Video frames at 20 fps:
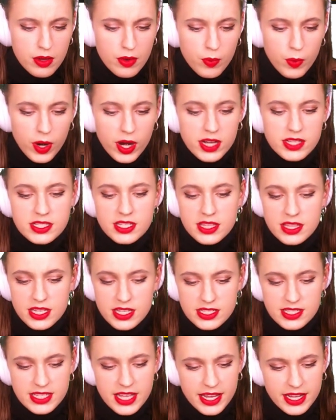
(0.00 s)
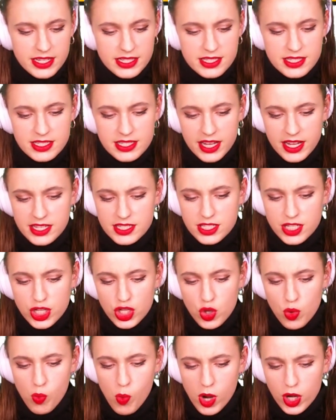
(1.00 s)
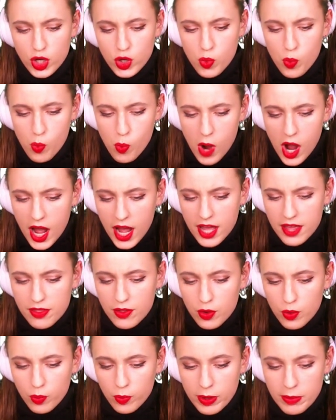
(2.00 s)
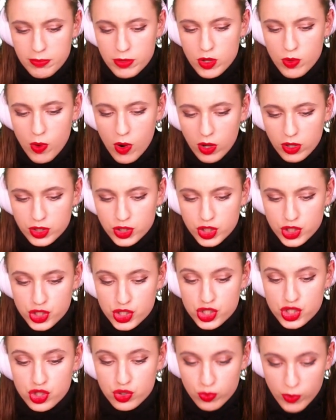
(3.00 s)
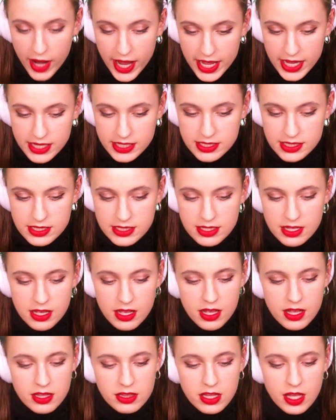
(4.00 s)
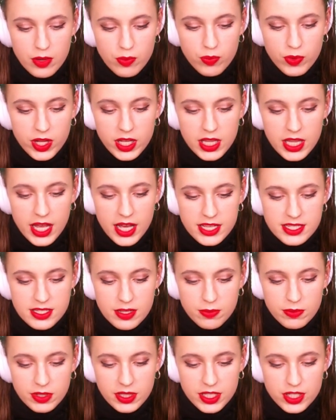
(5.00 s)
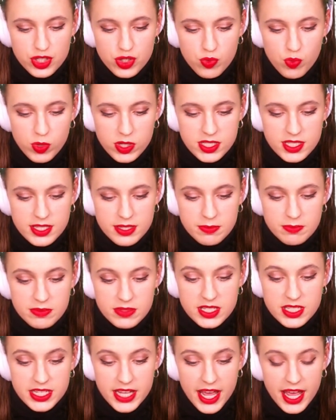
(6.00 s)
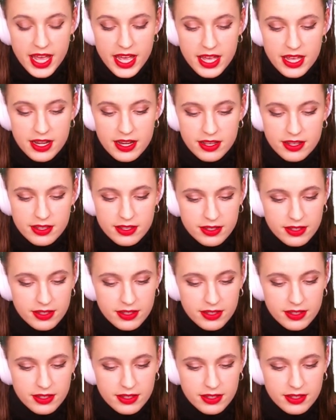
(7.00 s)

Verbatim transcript: Whereas in this second stanza, you wonder why they'll rip you all to shreds. They realize that religion wants them dead.